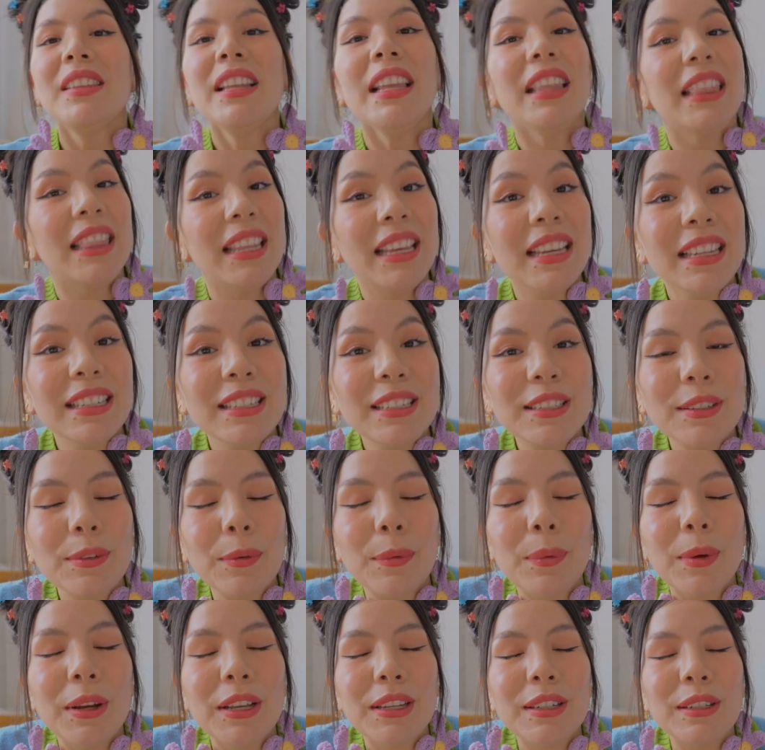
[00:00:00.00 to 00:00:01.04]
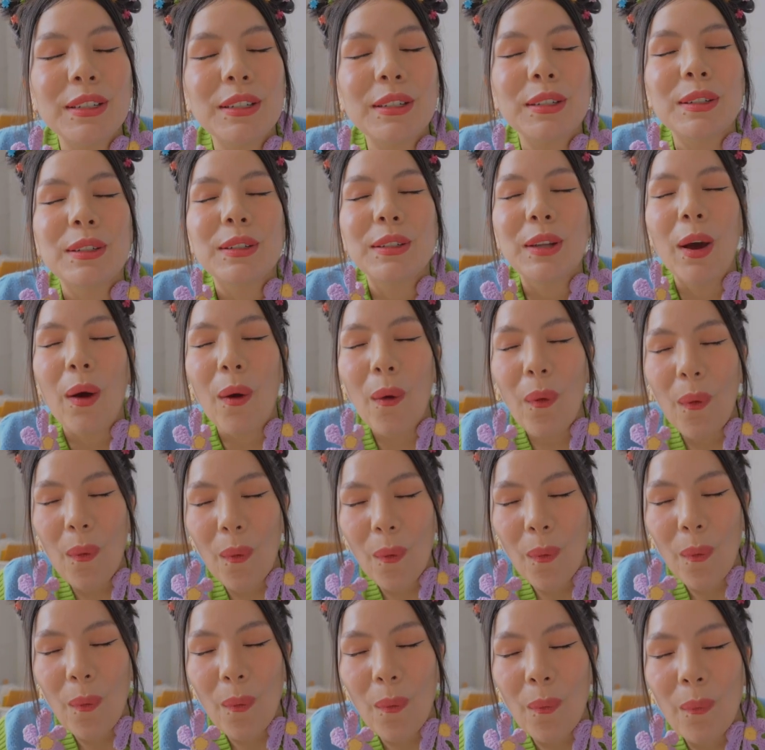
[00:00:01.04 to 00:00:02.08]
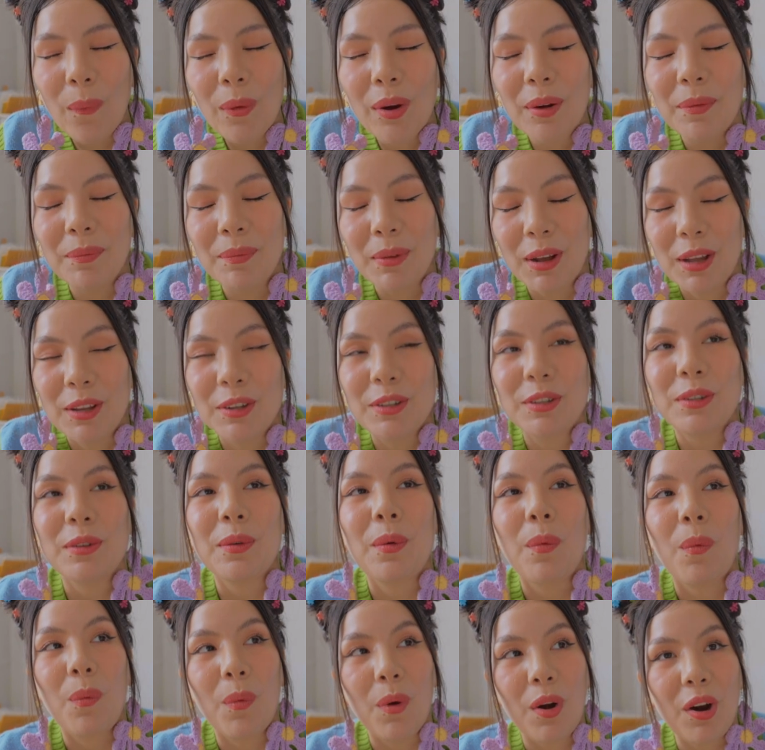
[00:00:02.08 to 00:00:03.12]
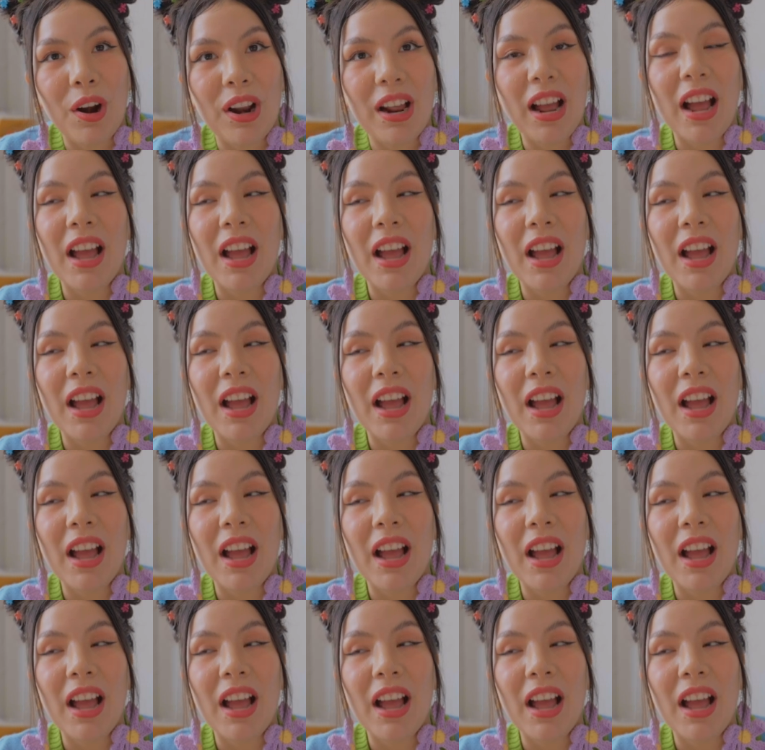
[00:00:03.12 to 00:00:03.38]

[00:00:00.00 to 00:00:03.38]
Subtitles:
This was so much work.